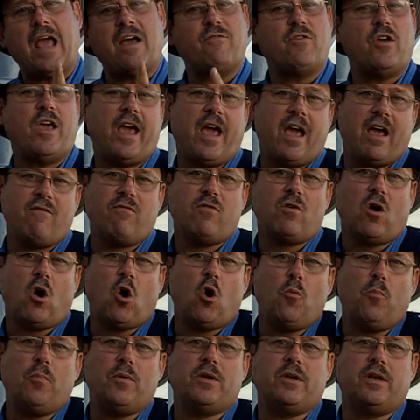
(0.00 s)
have you ever
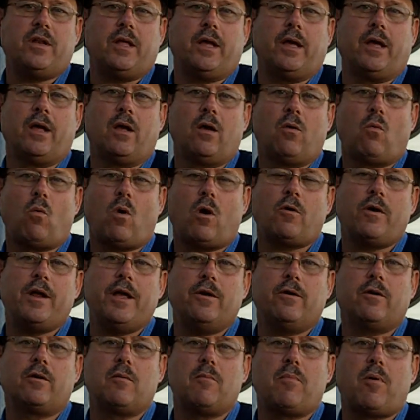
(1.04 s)
opened the water
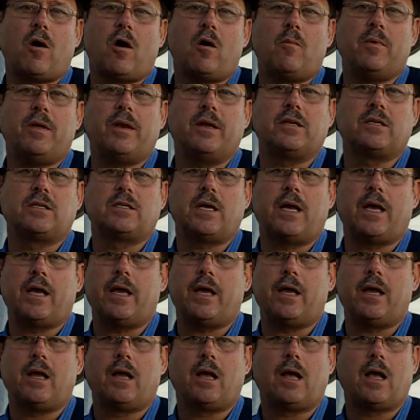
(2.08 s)
heater compartment and
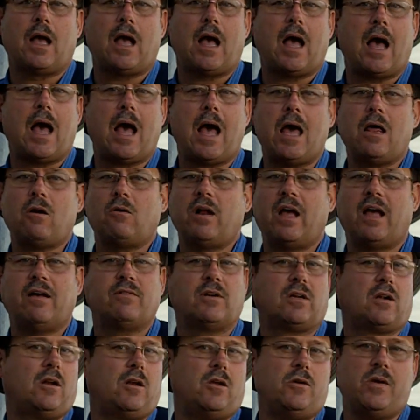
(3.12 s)
say, I don't have
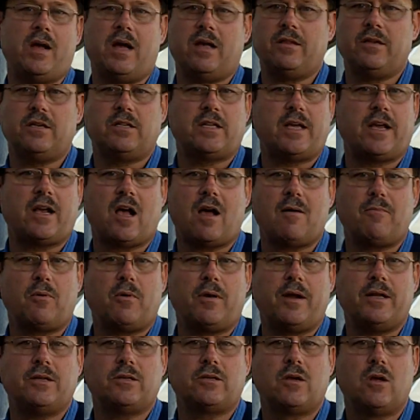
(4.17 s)
a clue how this thing
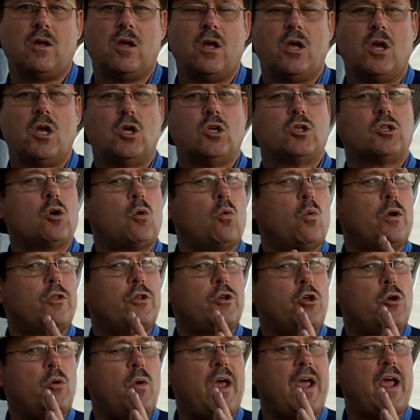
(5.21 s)
operates? So
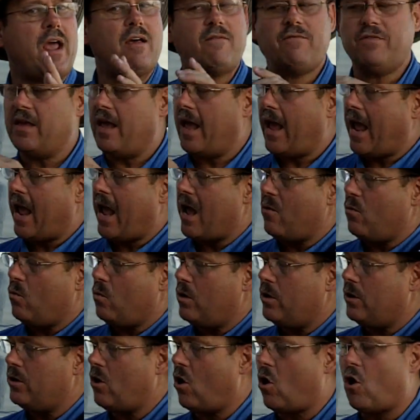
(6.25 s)
whether you have the
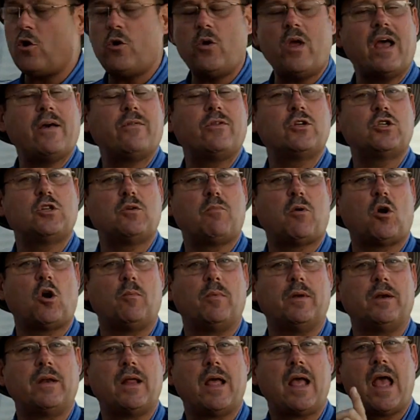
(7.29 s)
Atwood or you have the
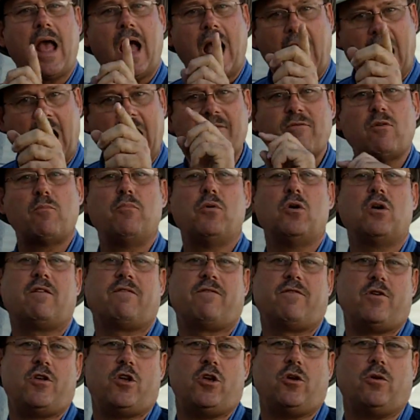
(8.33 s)
Suburban, I have a book
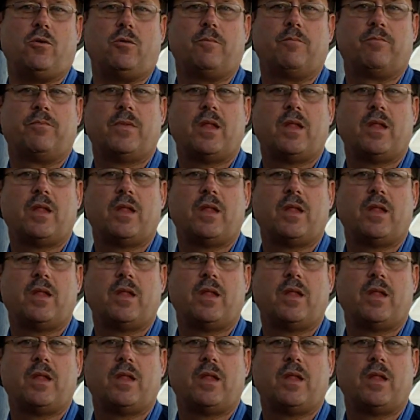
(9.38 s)
for you.